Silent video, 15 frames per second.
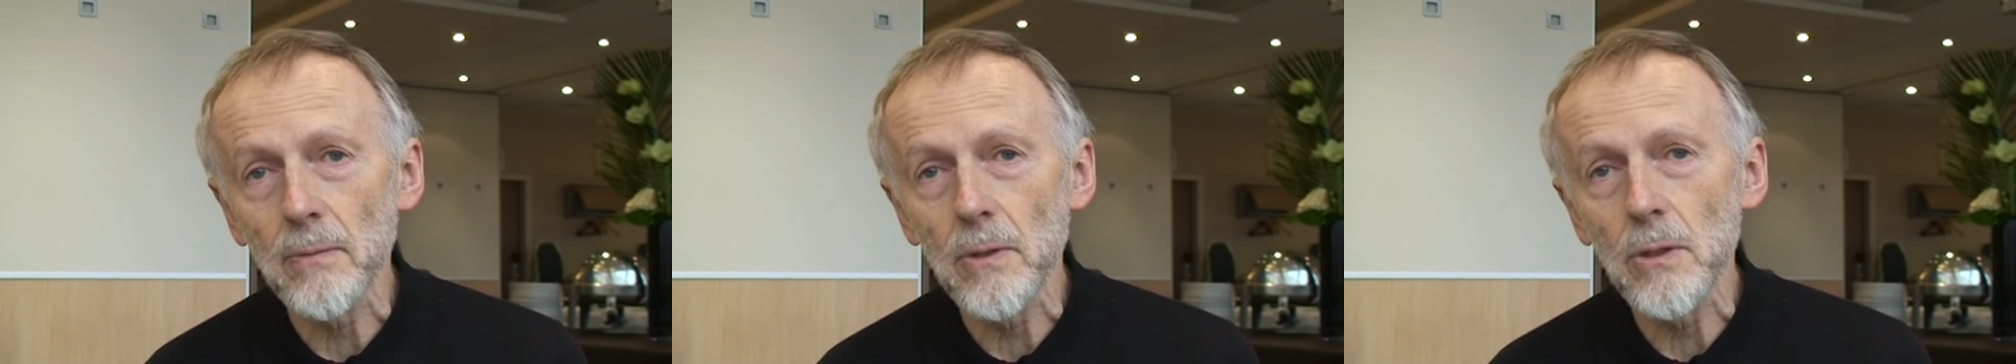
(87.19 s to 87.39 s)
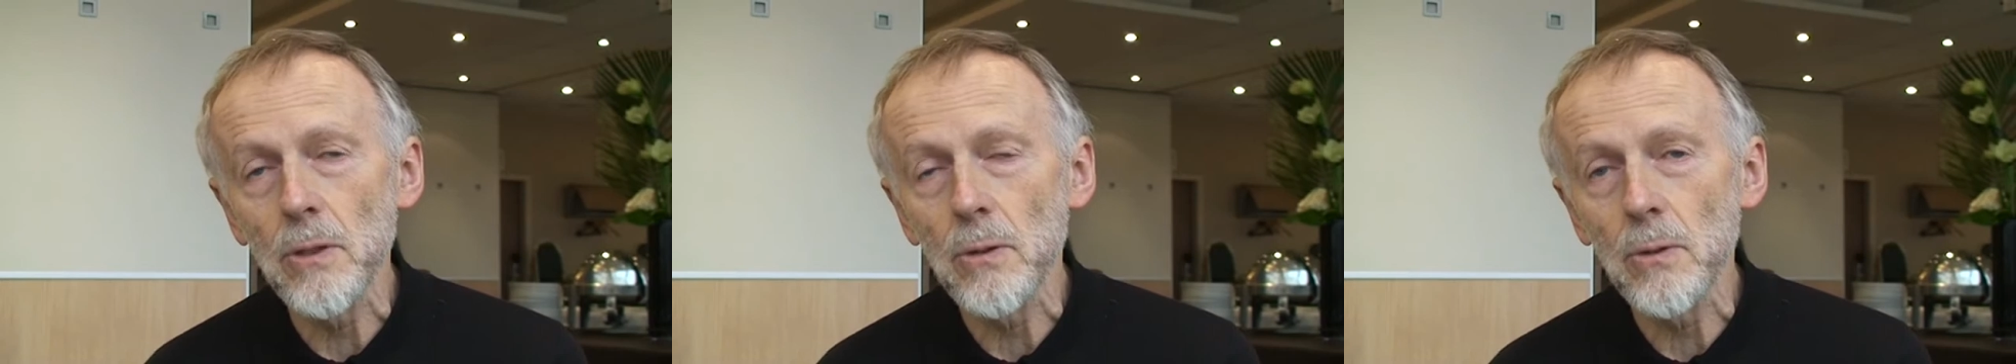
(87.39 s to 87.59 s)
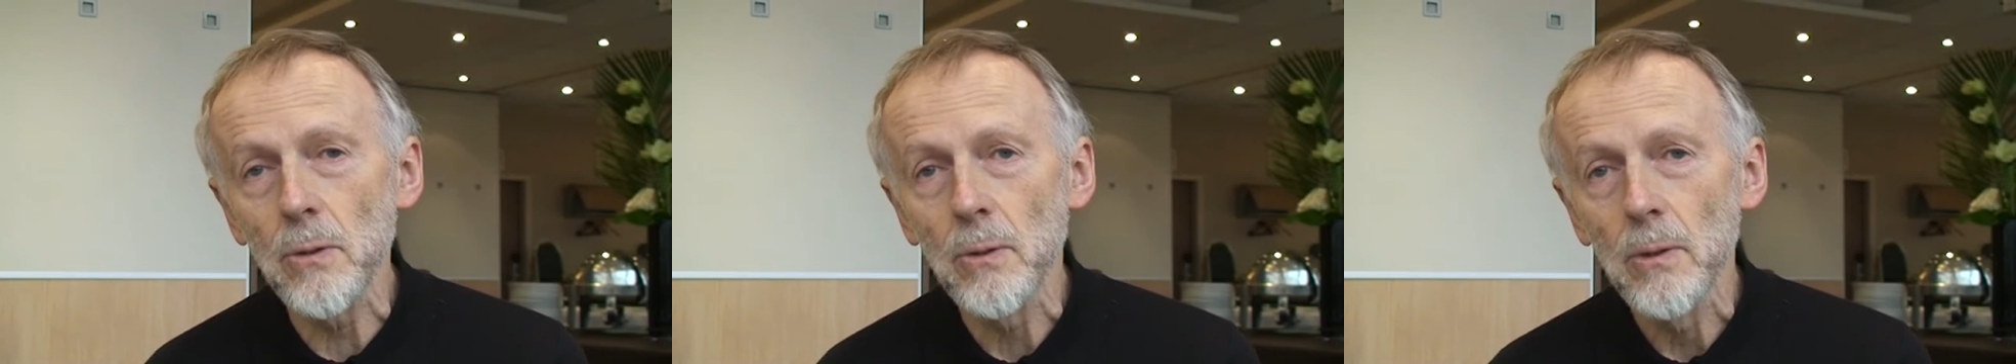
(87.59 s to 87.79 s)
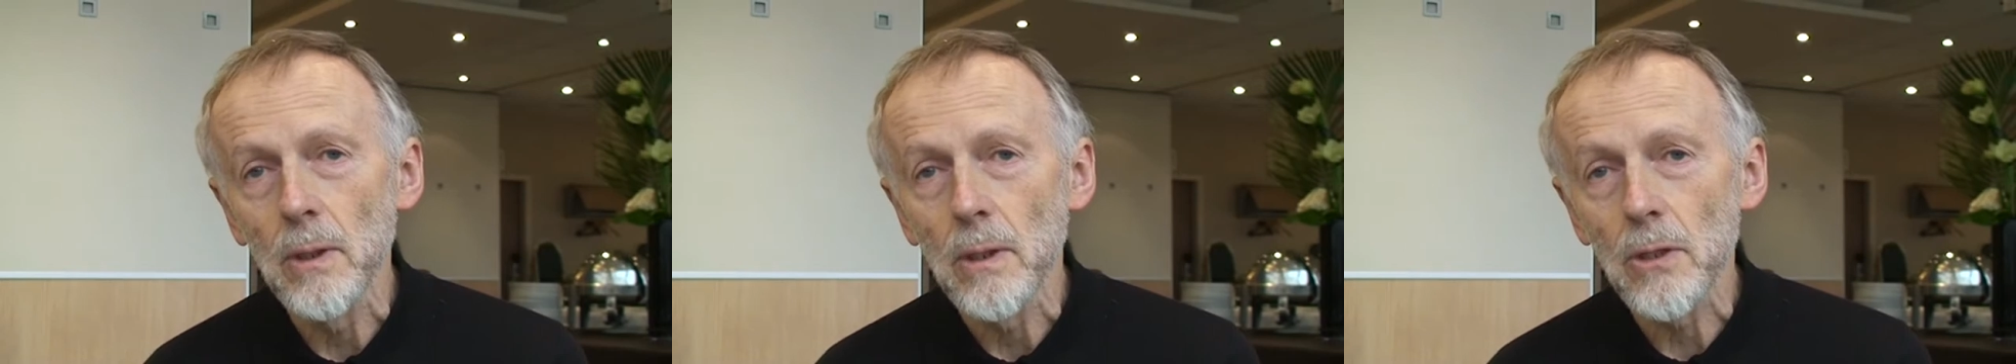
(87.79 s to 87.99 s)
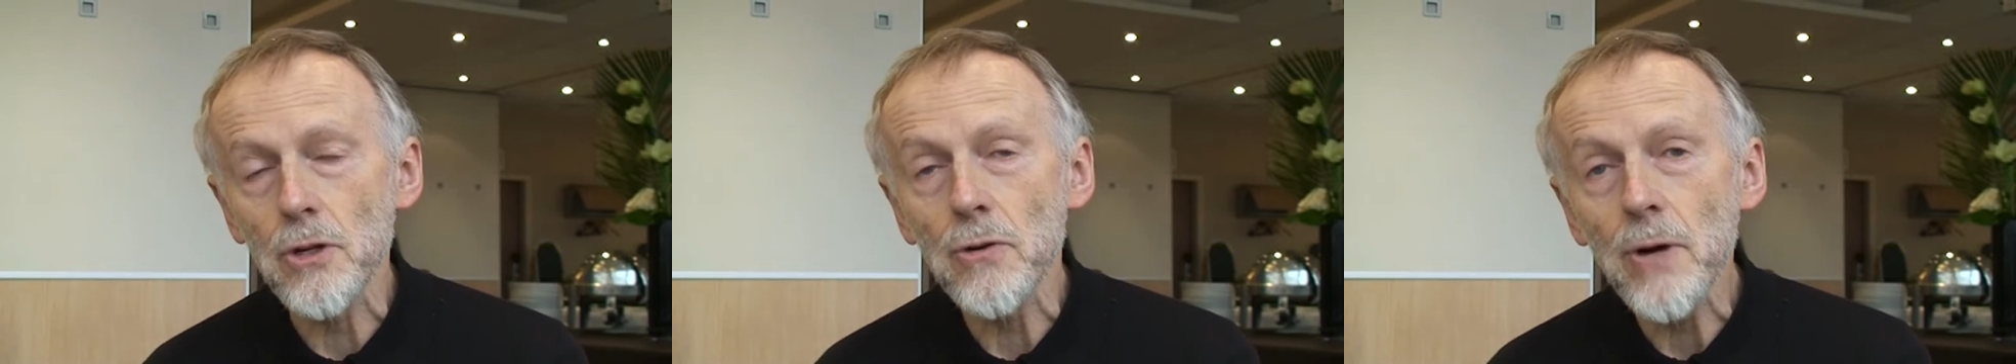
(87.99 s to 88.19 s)
of a new
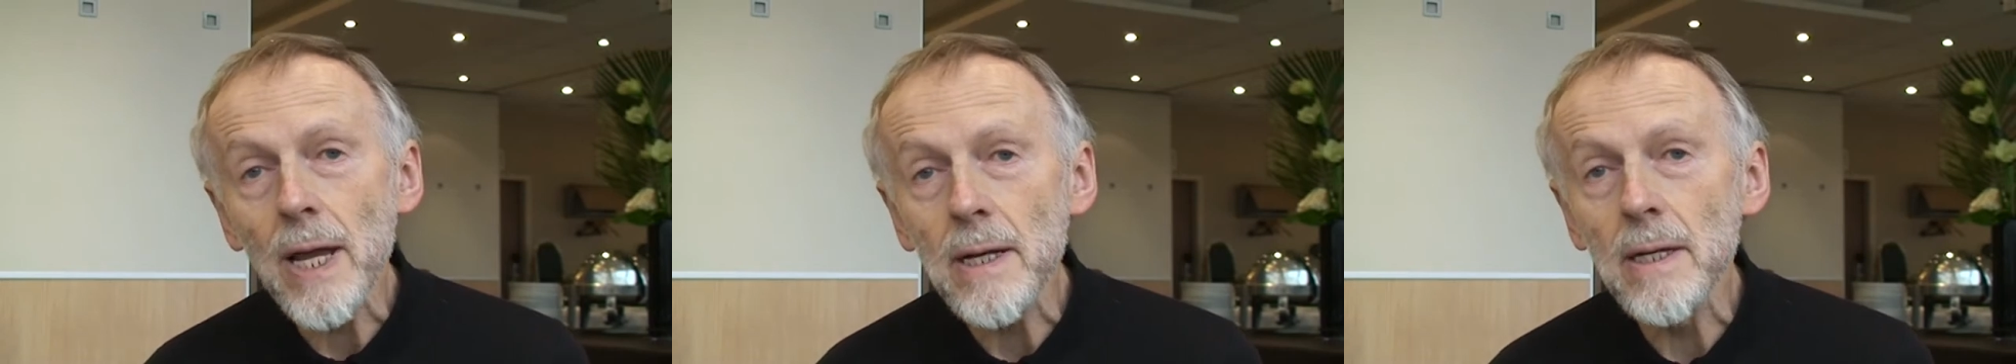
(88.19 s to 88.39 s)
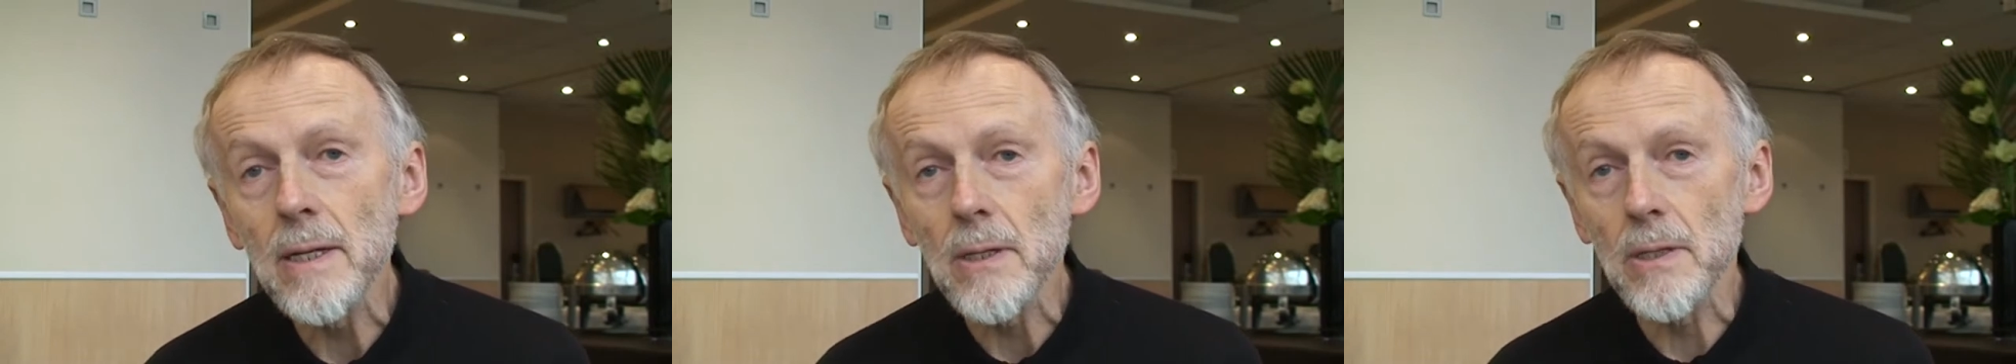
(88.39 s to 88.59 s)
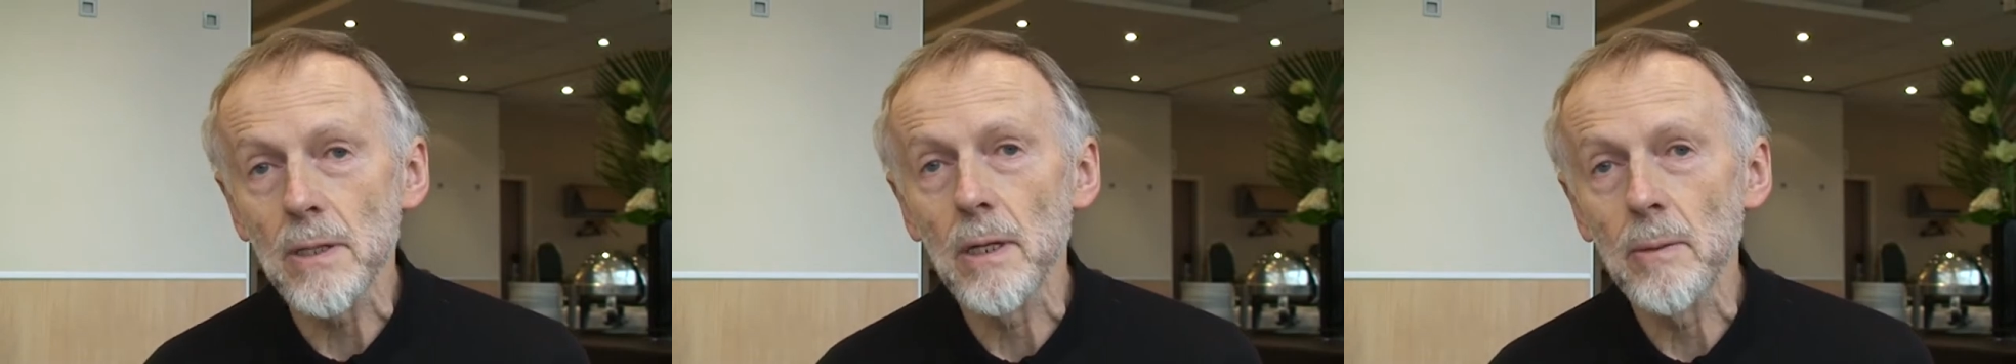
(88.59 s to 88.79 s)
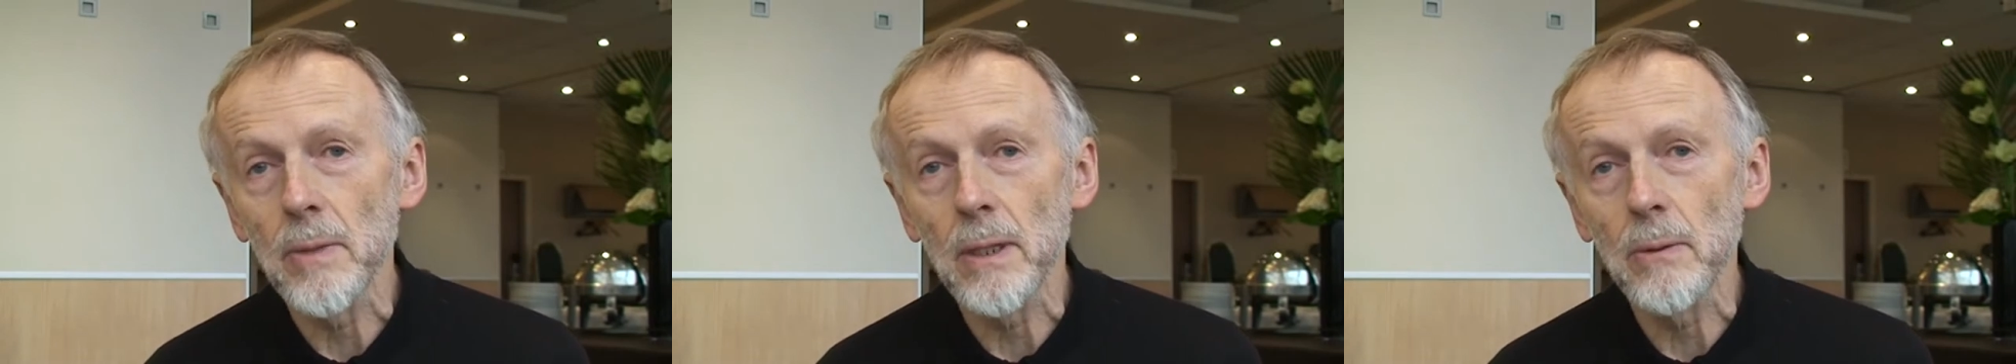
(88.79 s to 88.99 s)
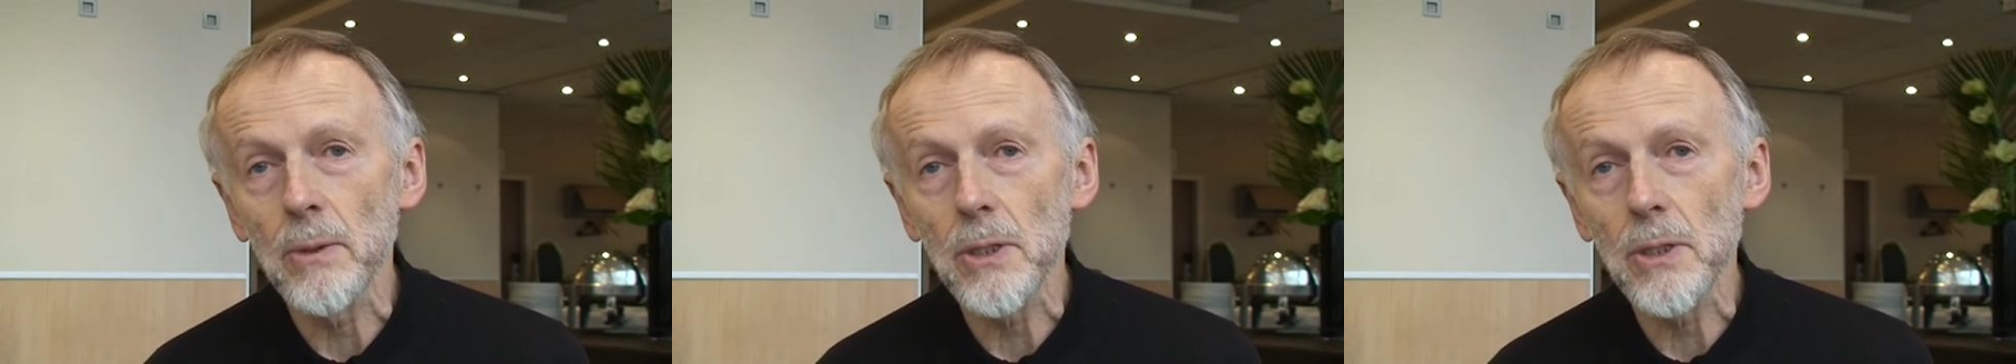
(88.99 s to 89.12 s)
trend in cinema,